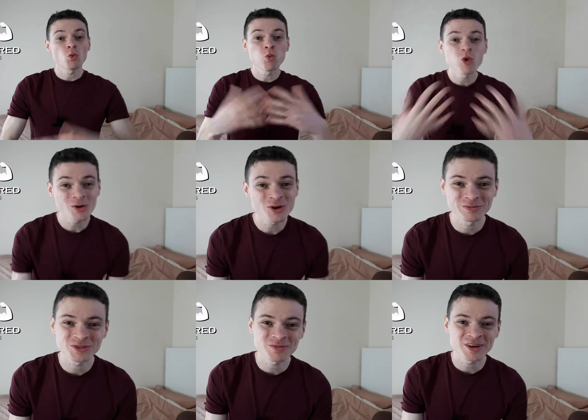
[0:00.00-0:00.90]

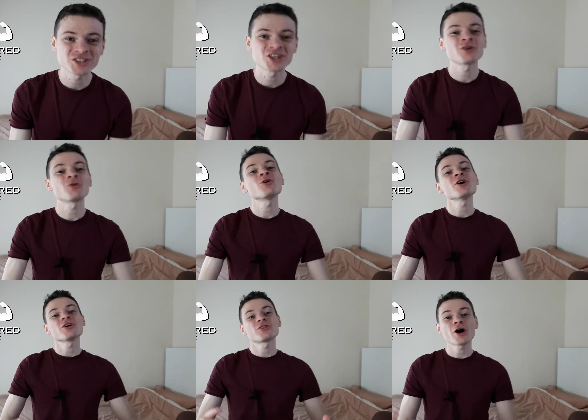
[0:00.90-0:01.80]
Welcome to my
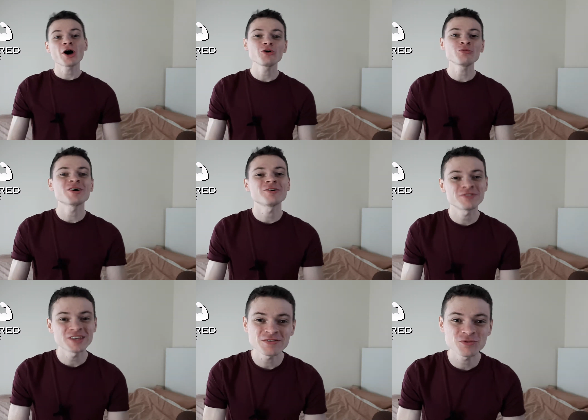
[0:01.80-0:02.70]
channel, the home
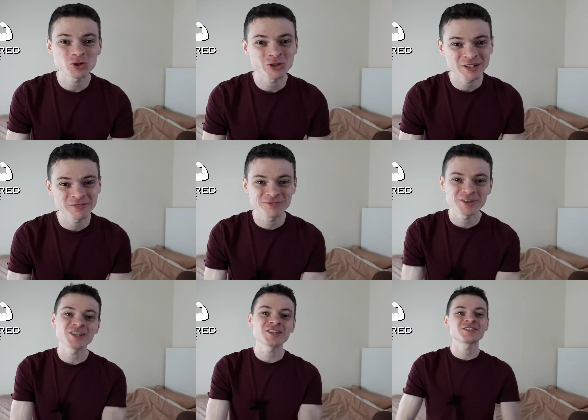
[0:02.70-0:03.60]
of Evil Shred
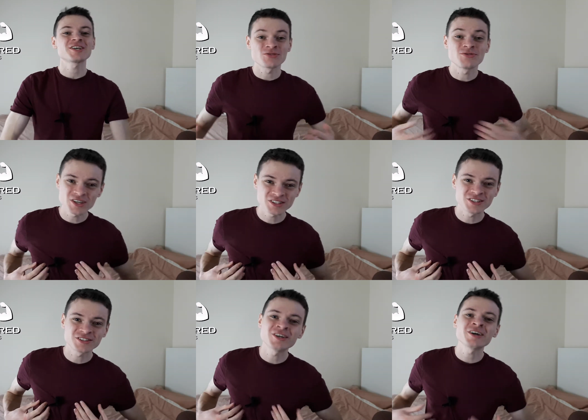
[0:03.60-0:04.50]
Fitness.
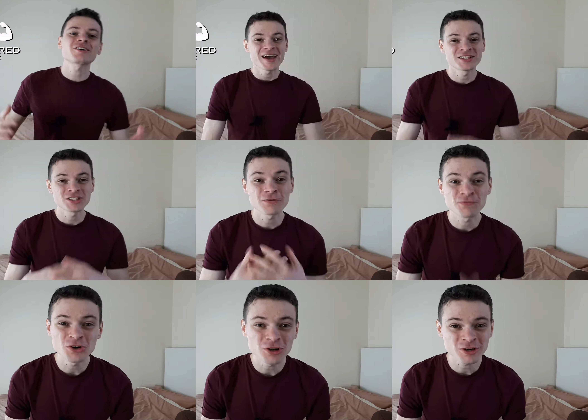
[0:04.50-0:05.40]
This is Nick, and
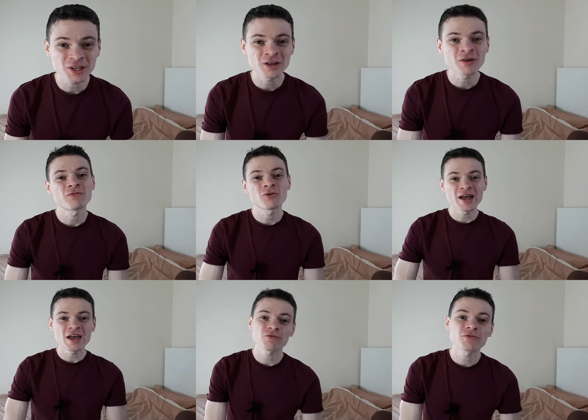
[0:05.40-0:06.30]
if you're looking
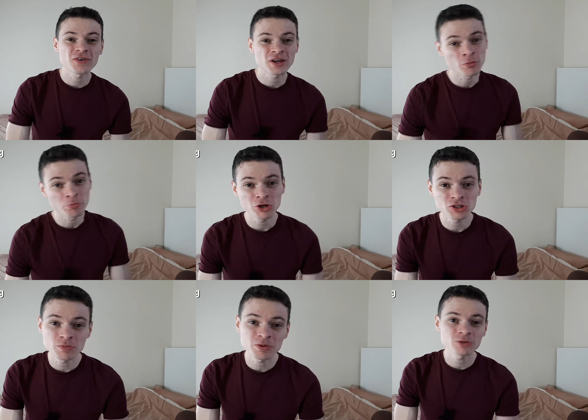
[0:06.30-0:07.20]
for everything
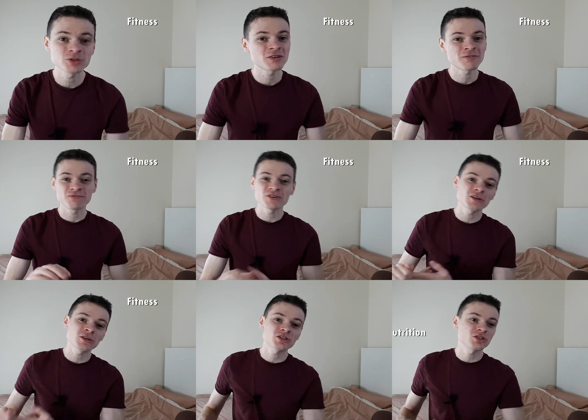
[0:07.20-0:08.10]
bodybuilding,
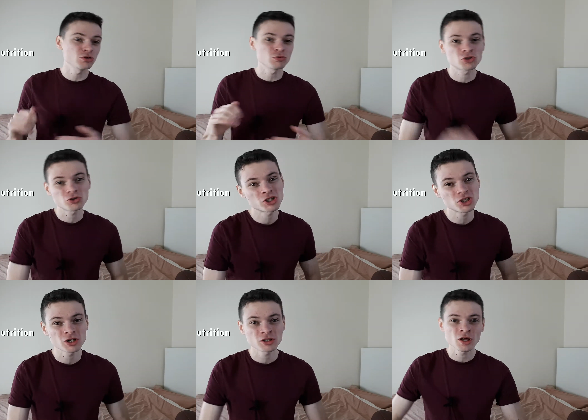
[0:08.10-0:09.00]
fitness,
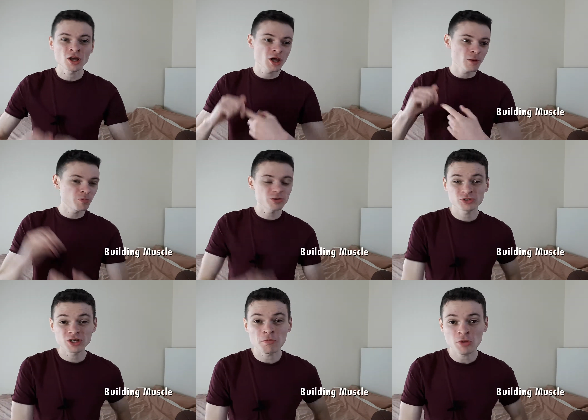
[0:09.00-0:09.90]
nutrition,
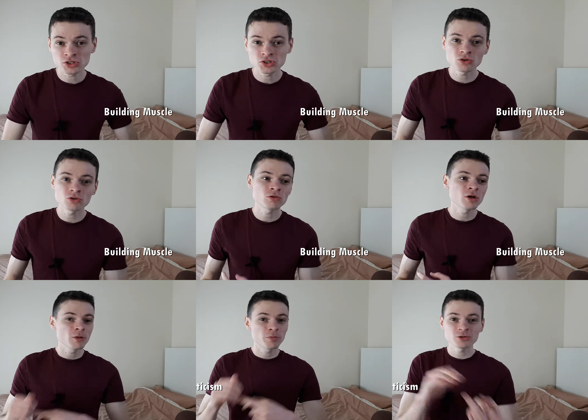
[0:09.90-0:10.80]
building
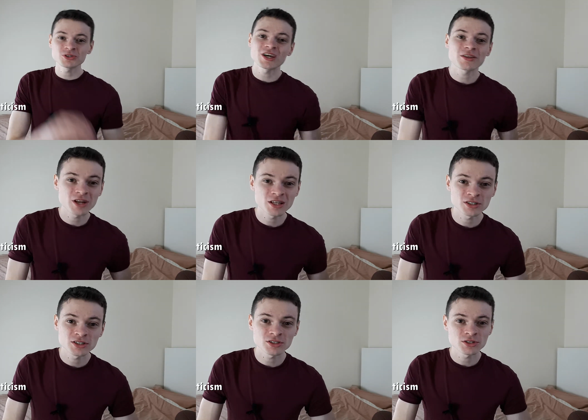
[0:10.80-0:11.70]
muscle, building
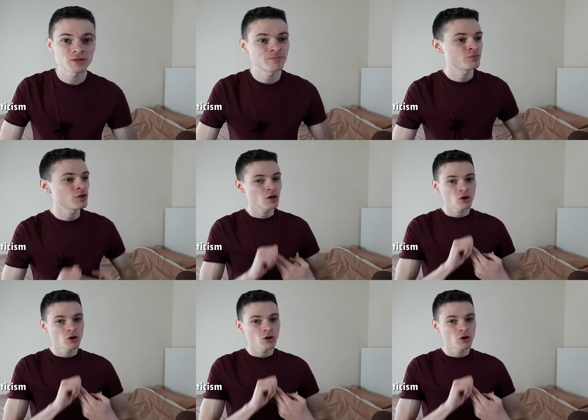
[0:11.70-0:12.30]
athleticism,